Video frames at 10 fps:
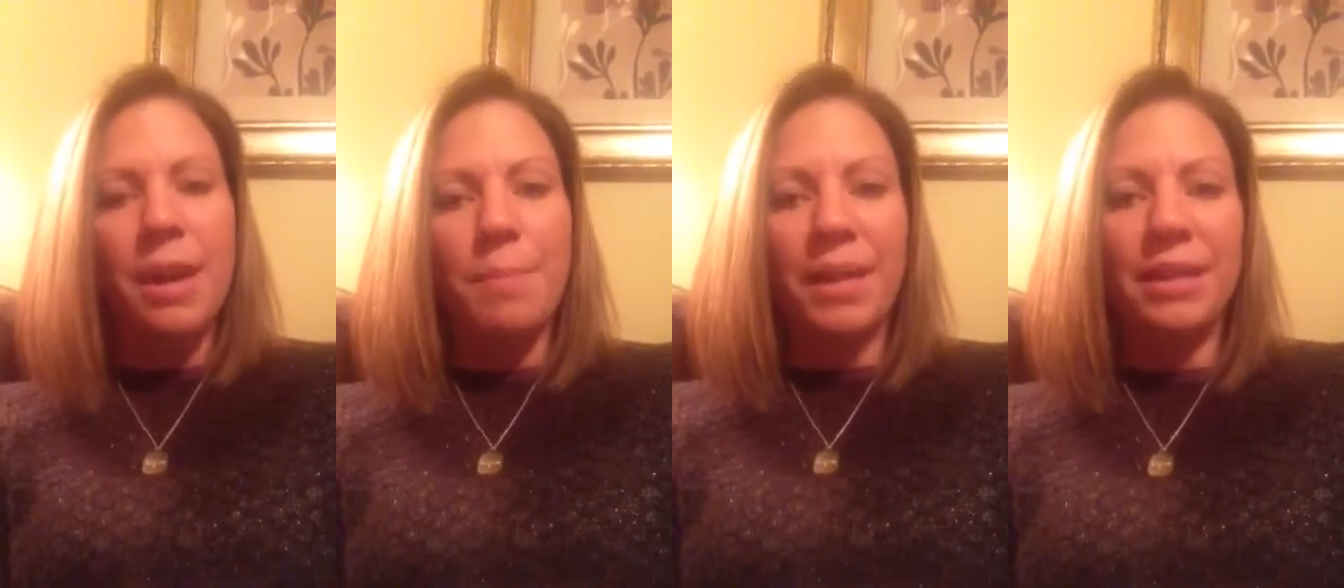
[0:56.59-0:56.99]

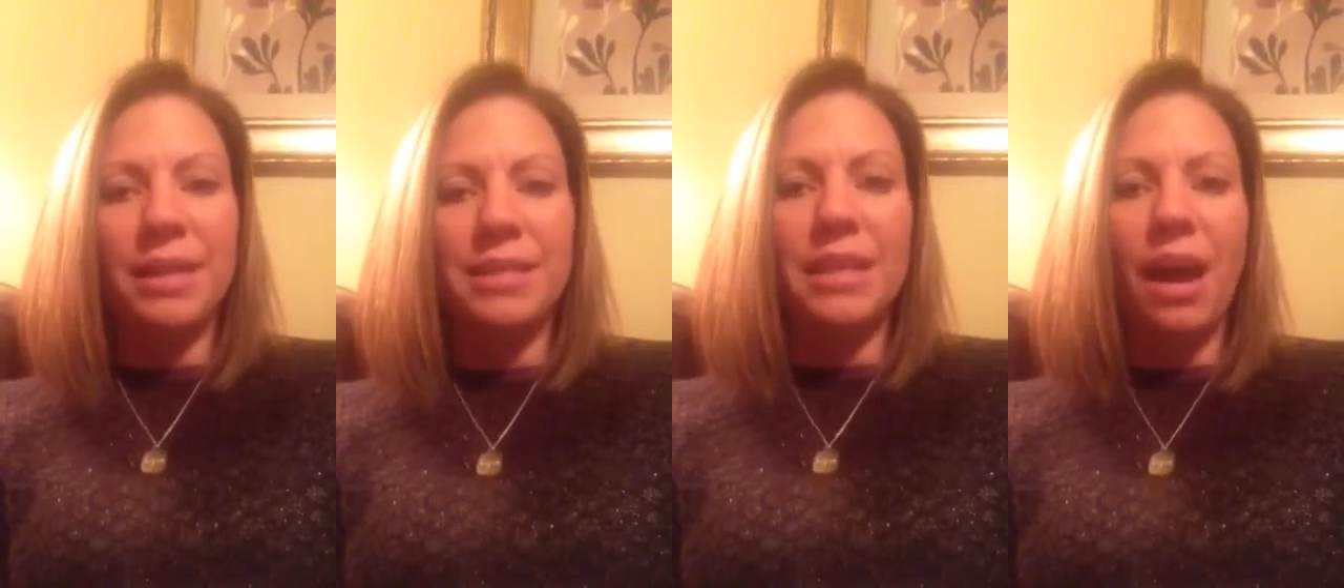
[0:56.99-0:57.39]

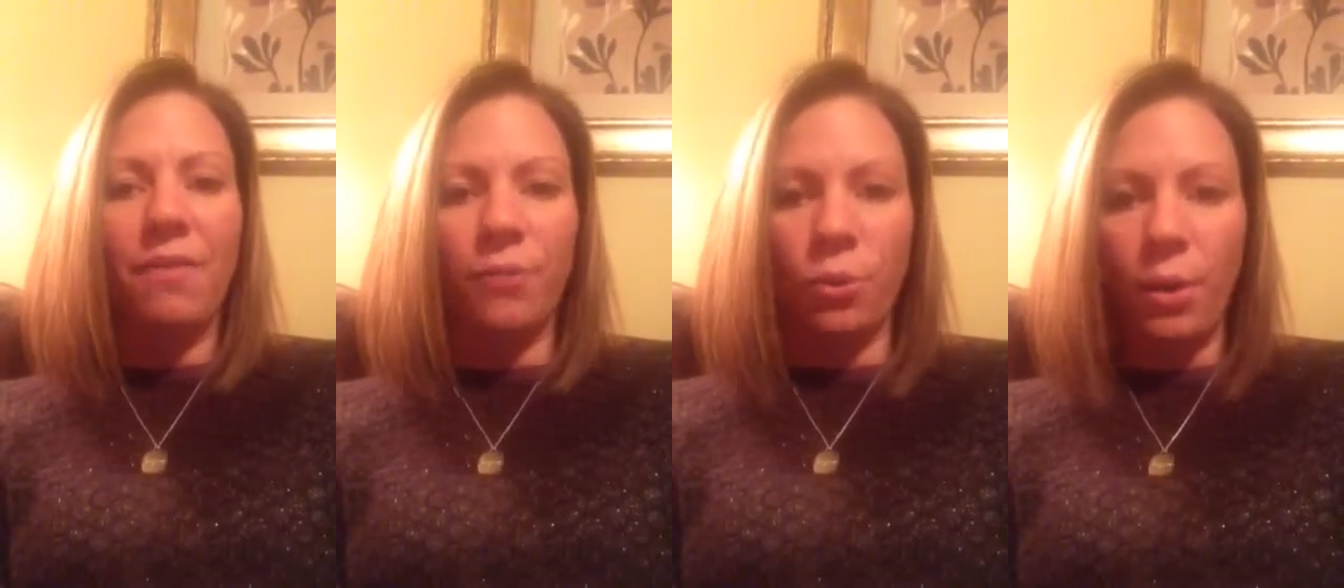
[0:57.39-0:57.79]
Because,
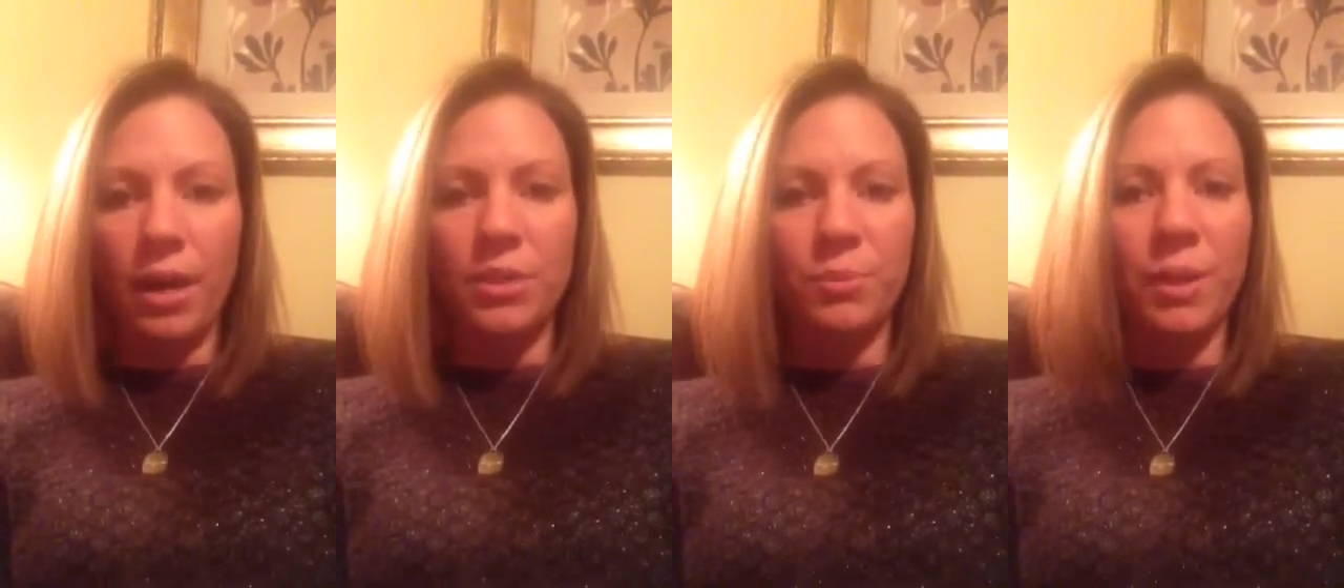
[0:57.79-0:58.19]
of
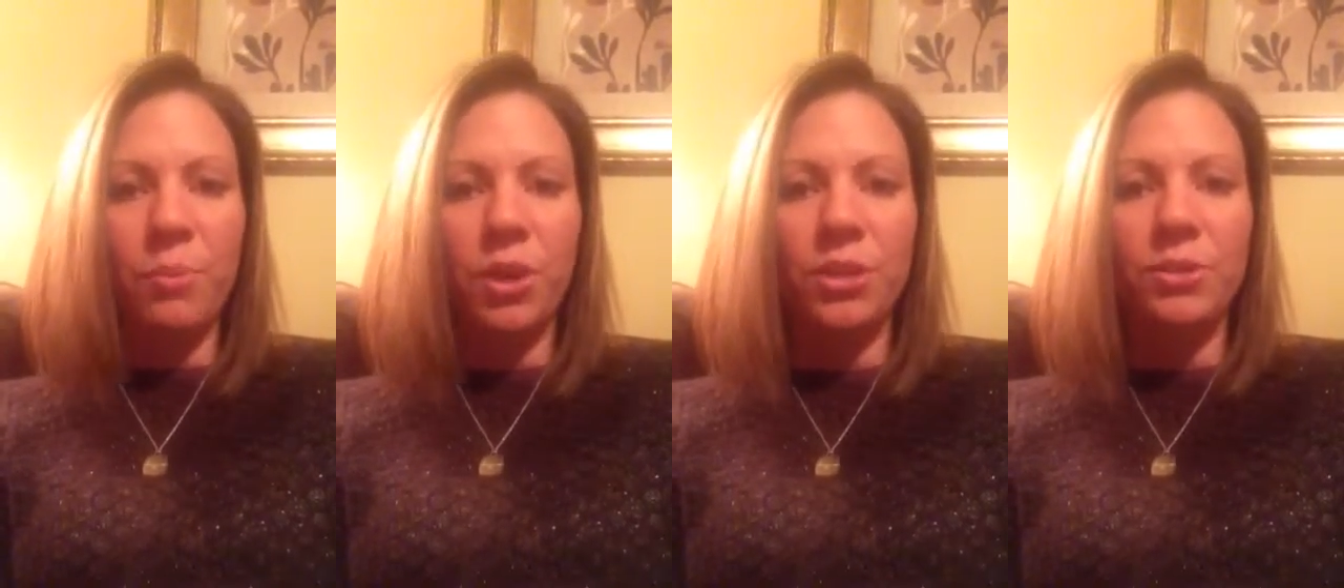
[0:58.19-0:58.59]
course, we
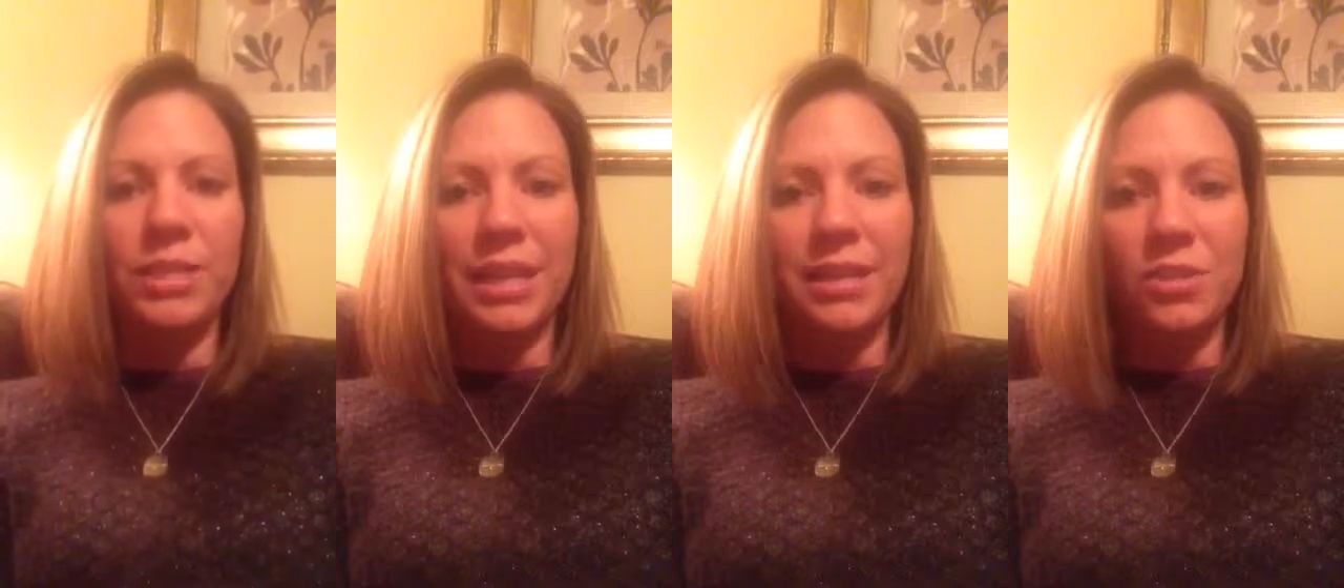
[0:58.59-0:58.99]
want you
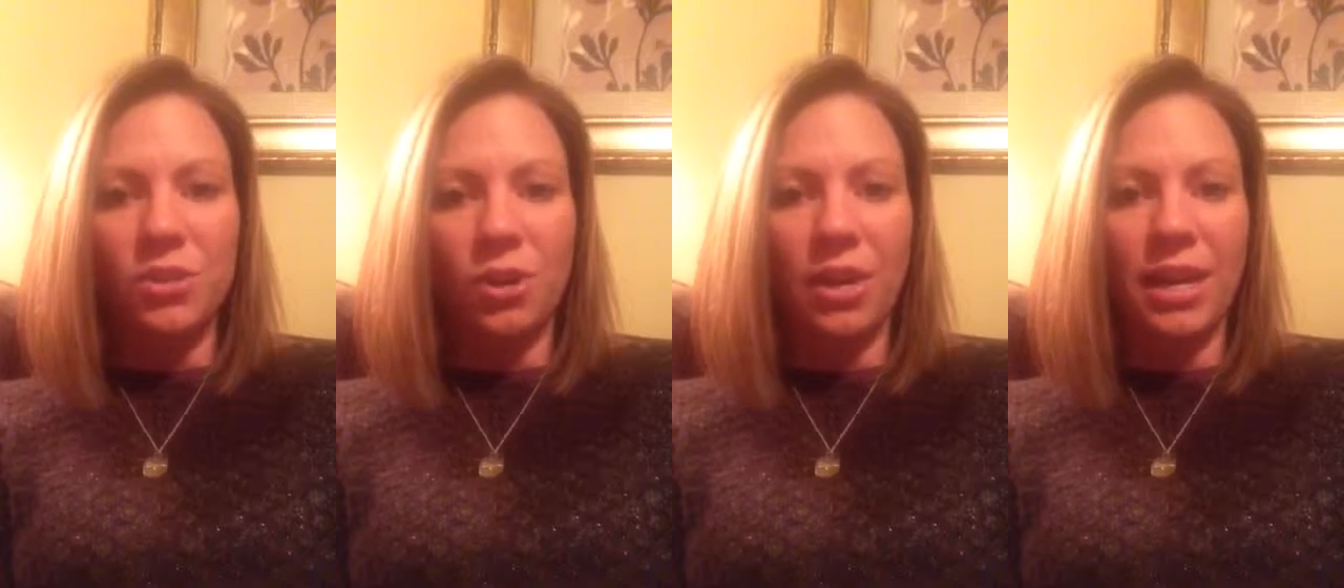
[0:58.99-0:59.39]
to get
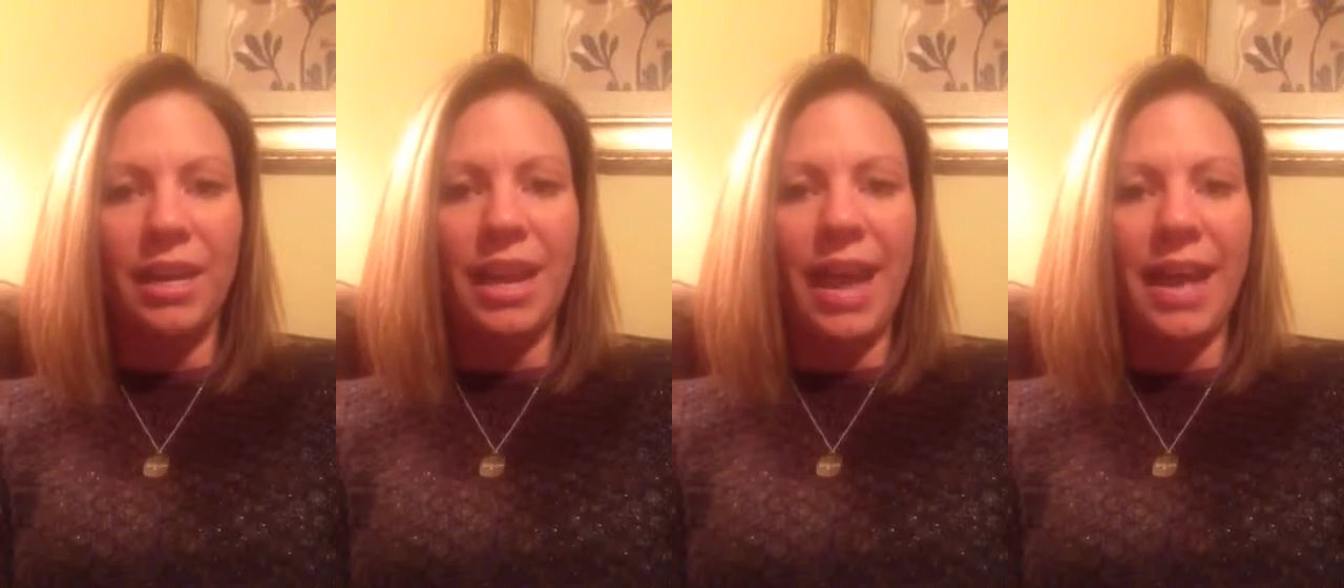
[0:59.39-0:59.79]

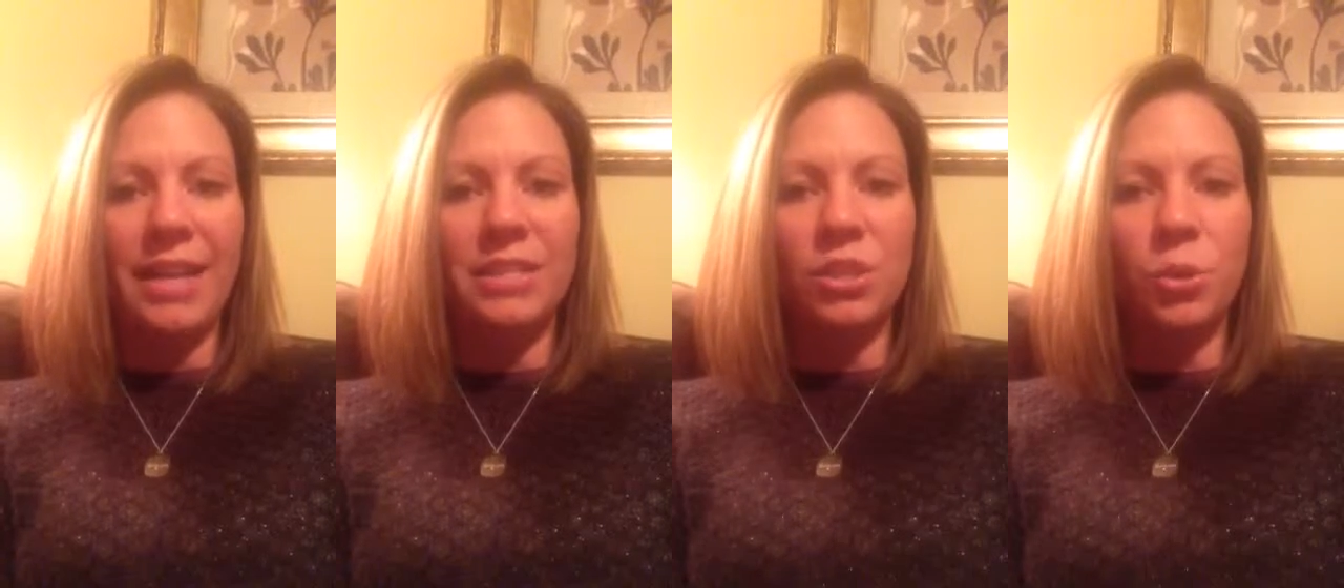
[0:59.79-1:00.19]
started
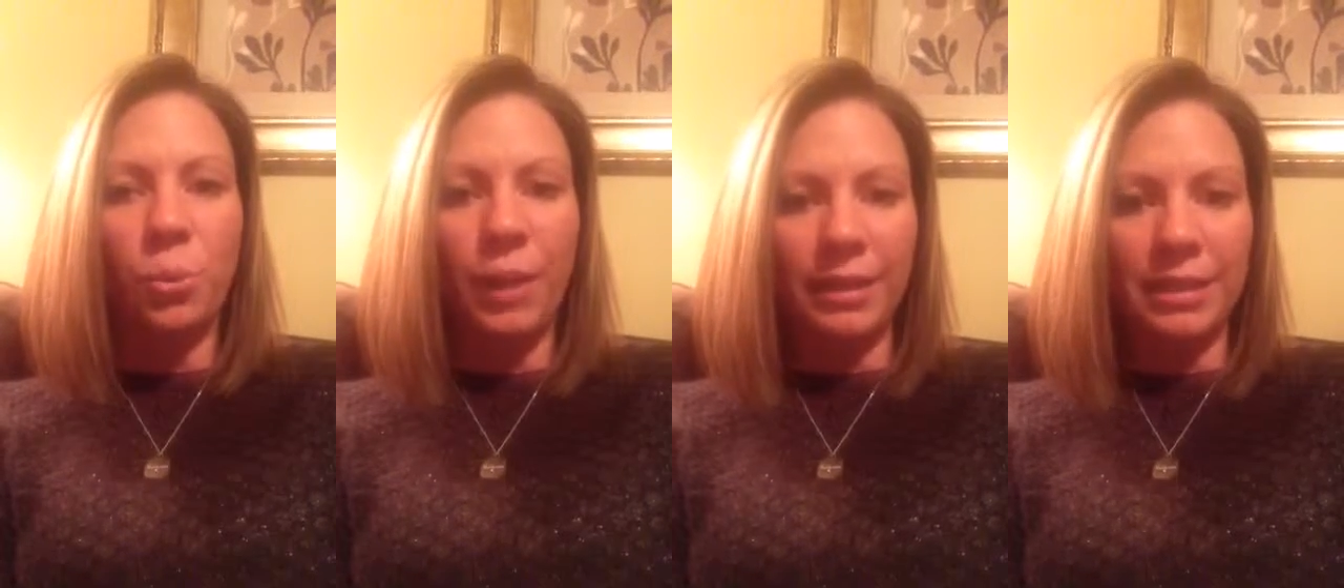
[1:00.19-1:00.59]
as
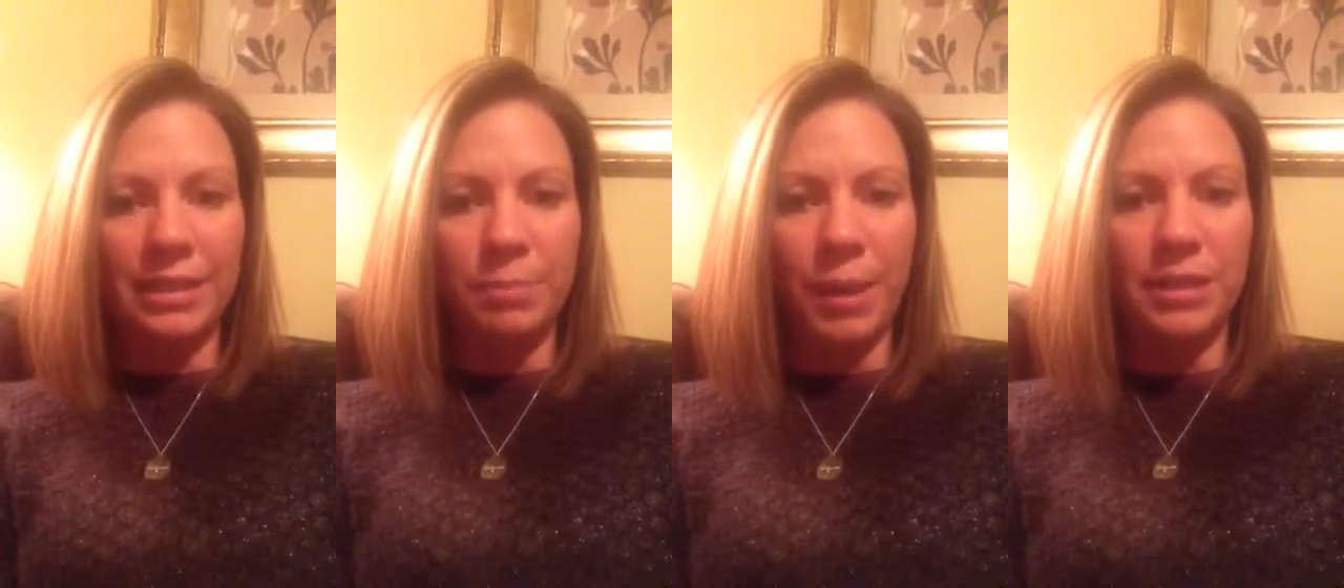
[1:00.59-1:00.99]
quickly
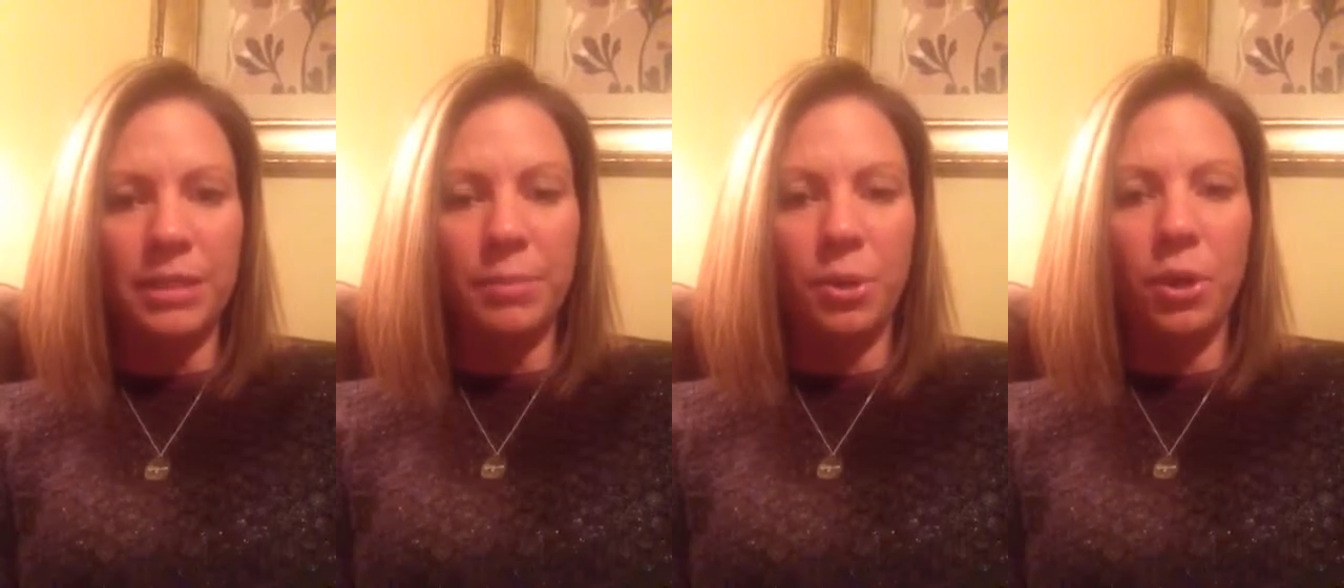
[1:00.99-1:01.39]
as
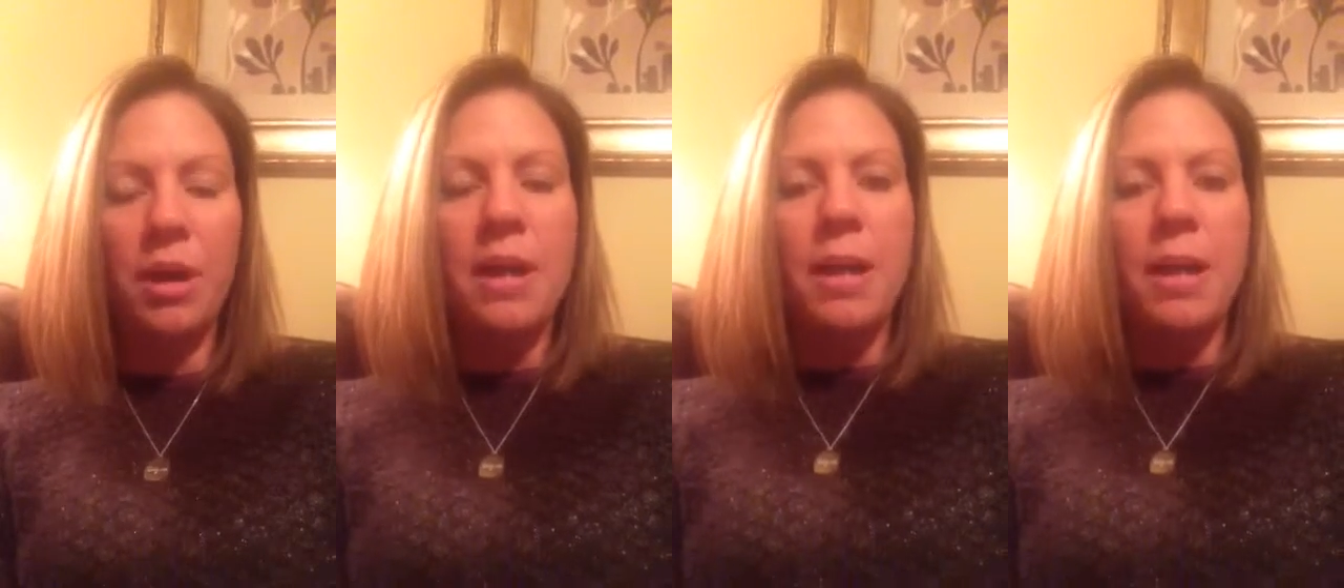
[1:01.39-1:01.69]
possible,